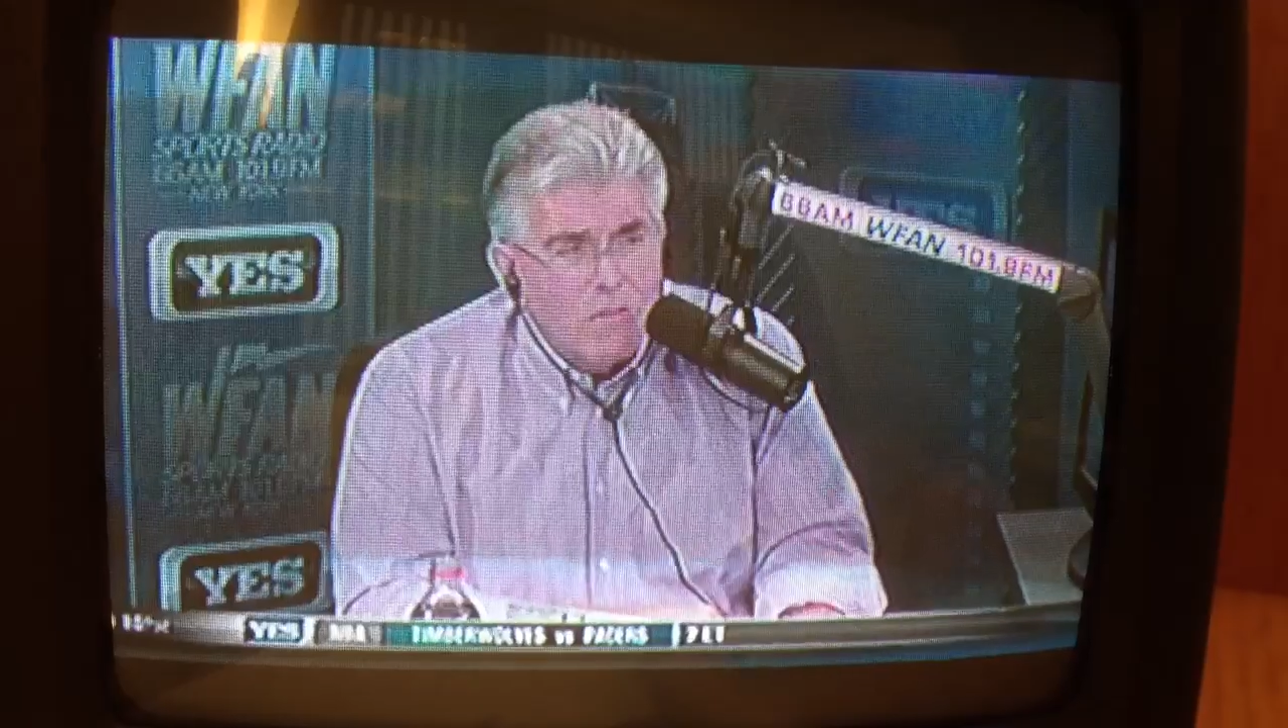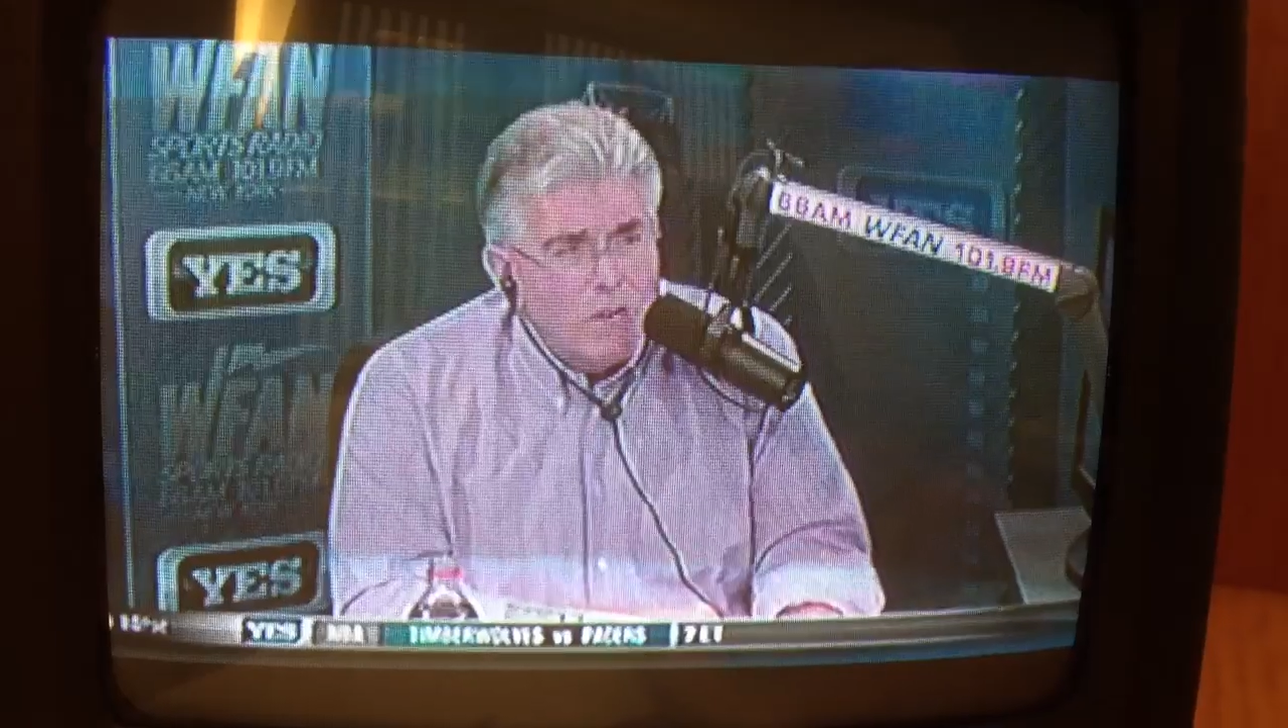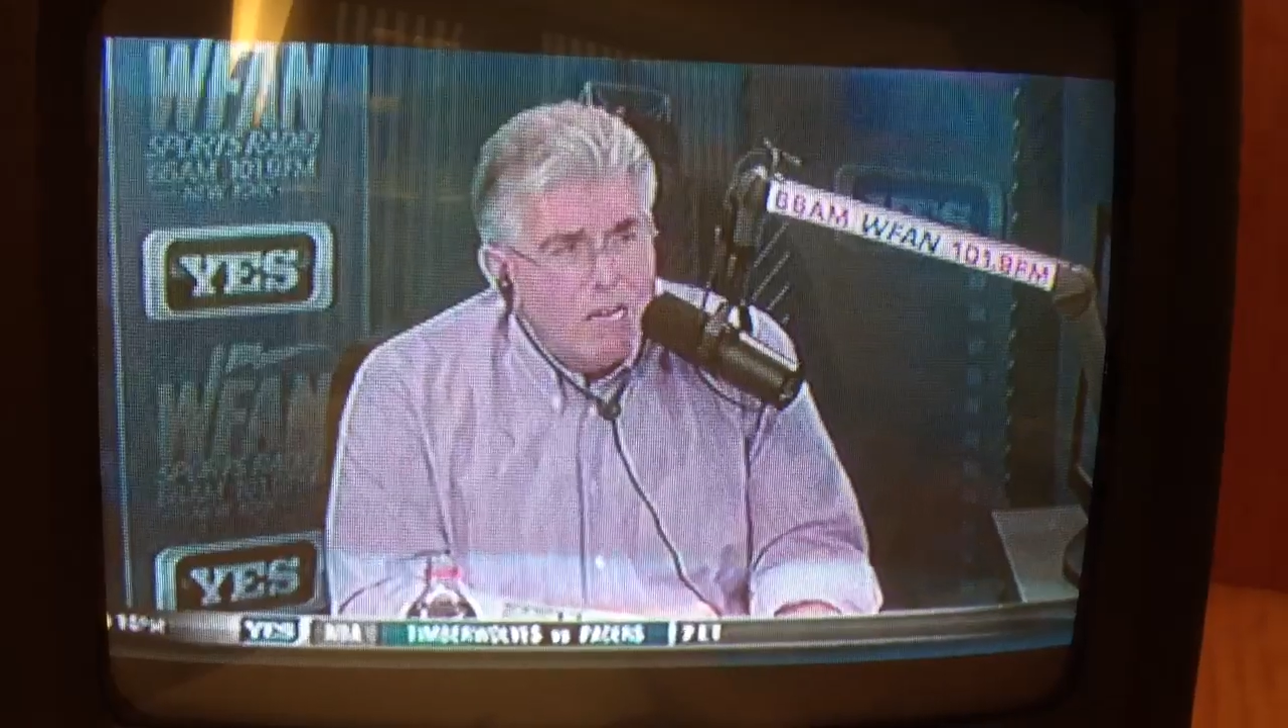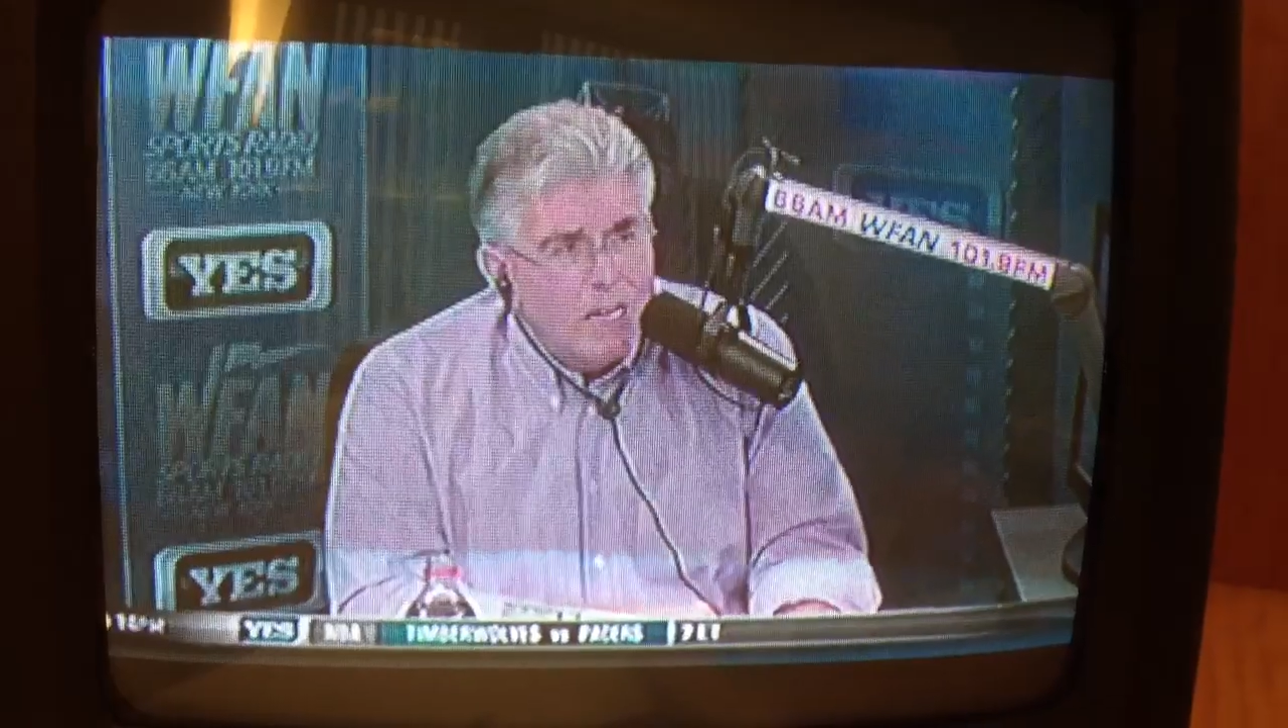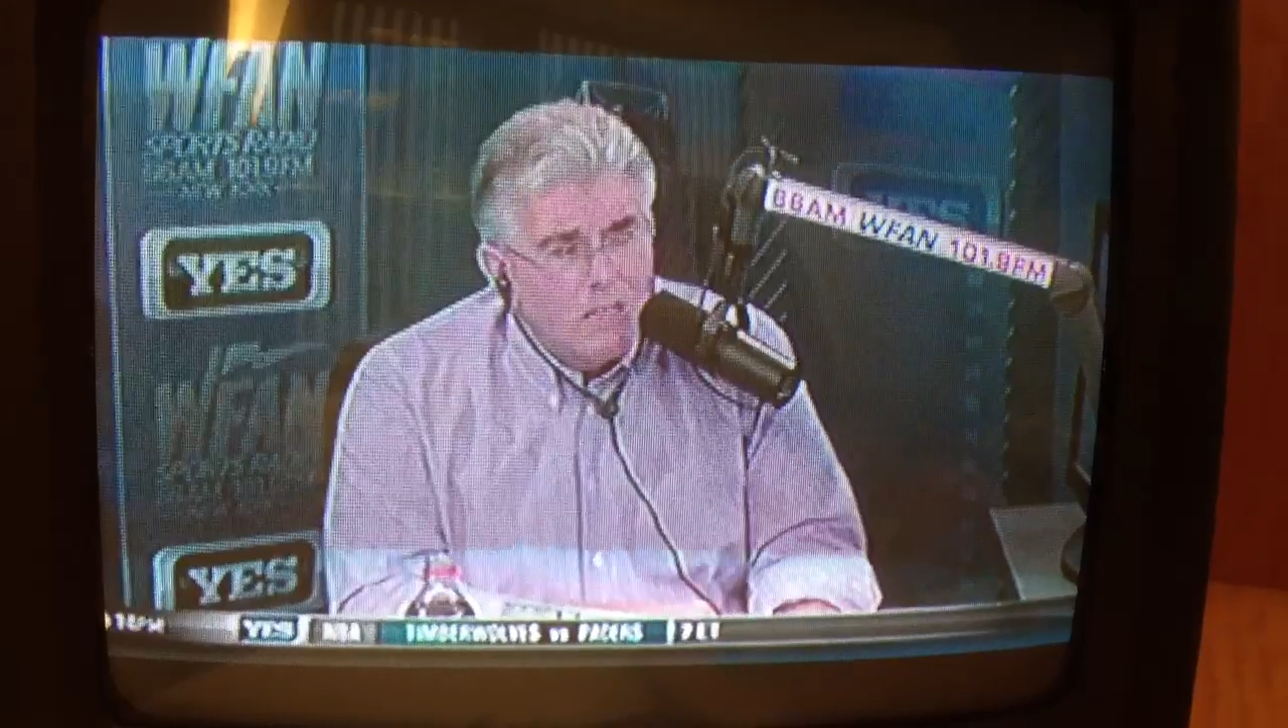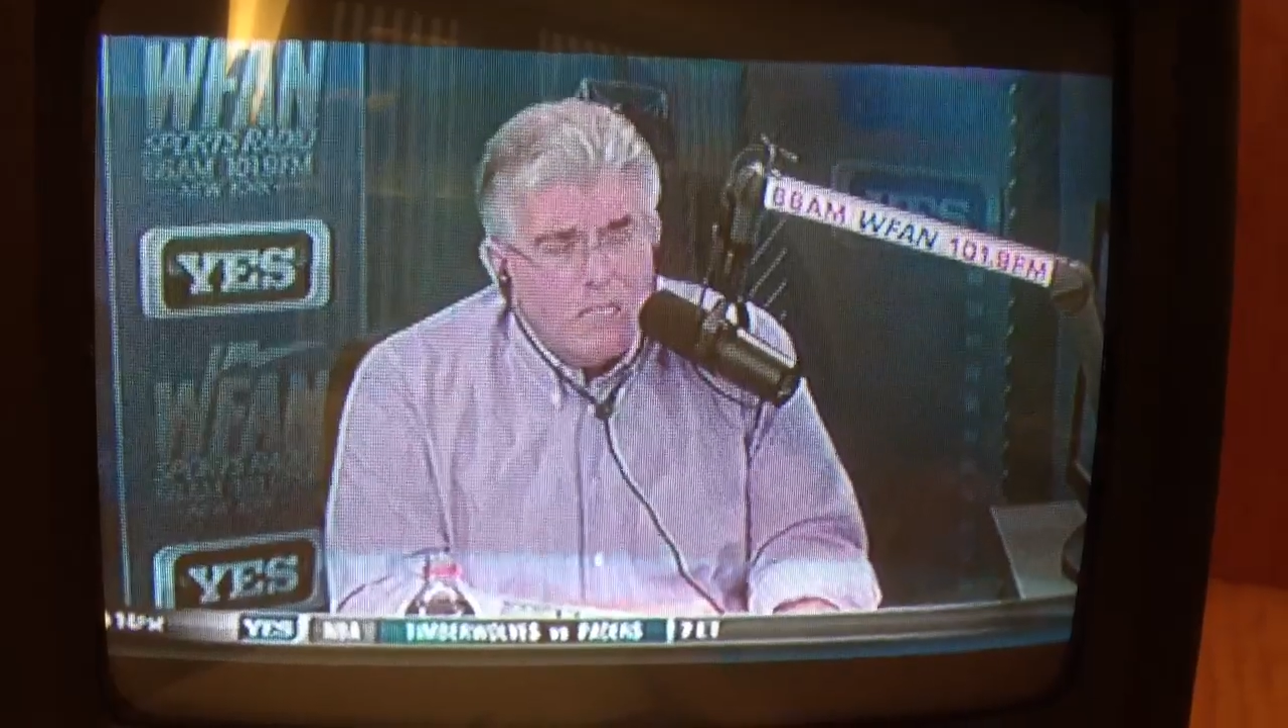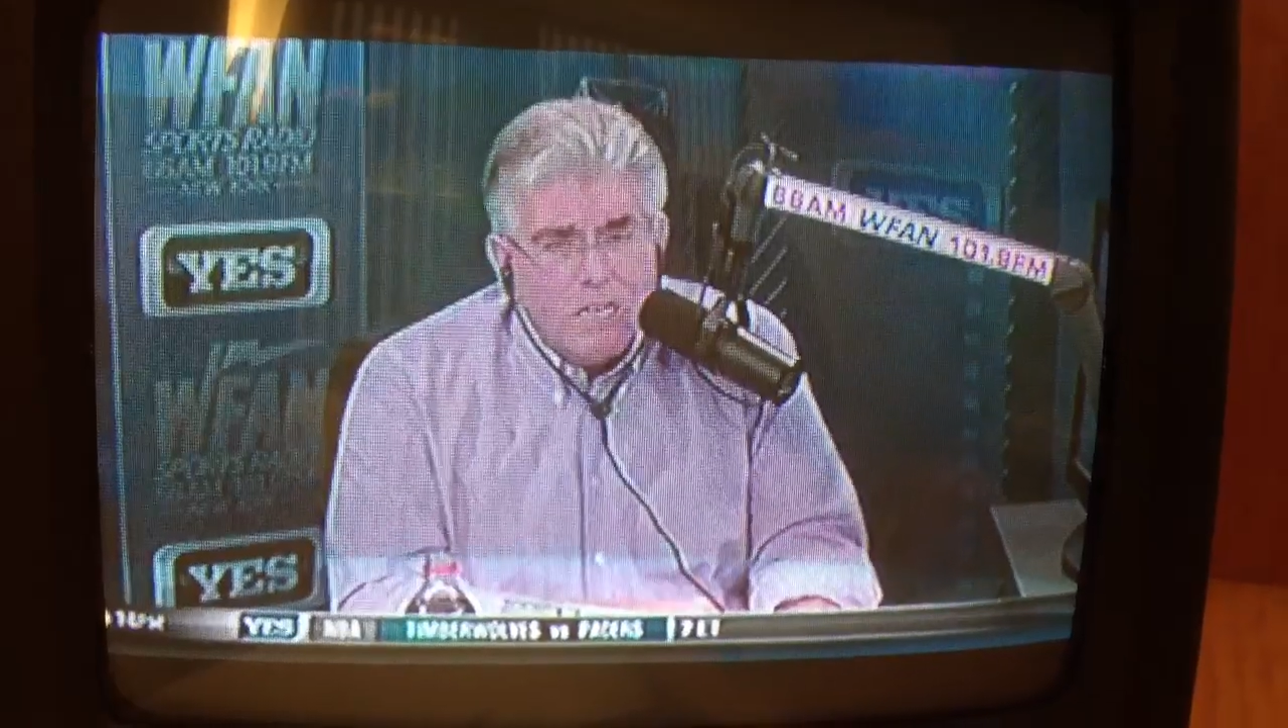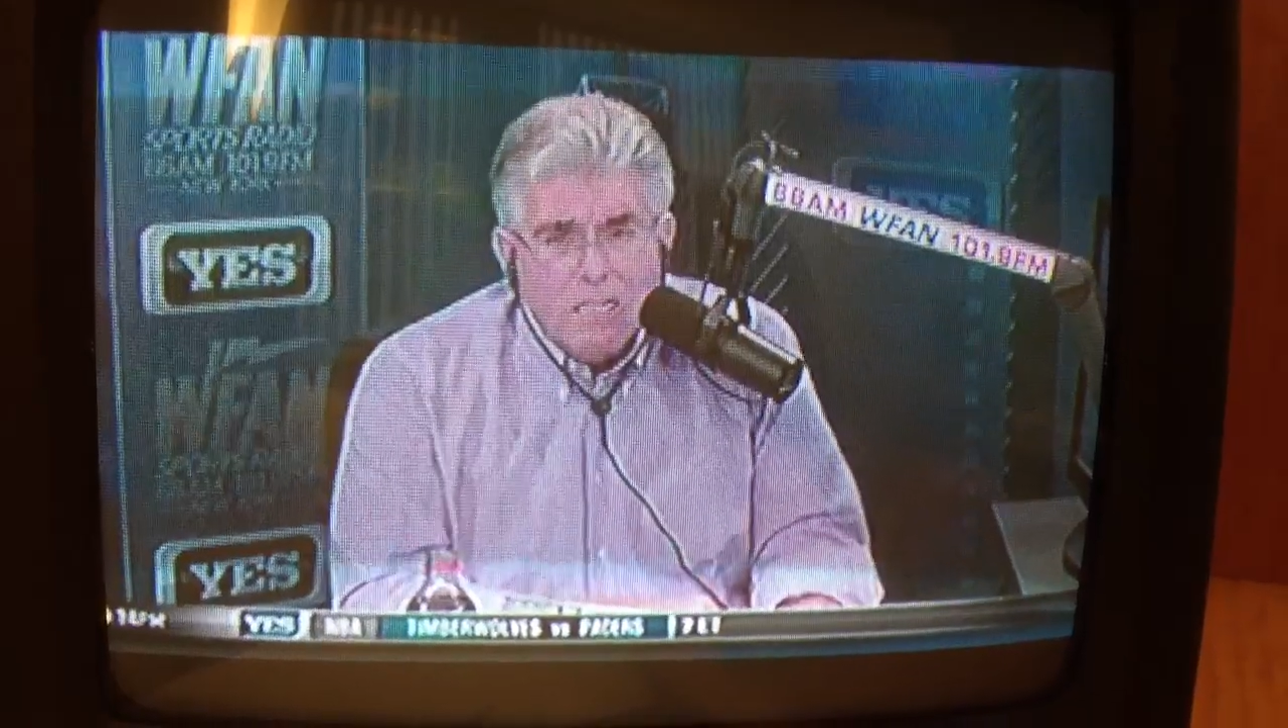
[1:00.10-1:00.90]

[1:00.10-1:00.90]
what, how you say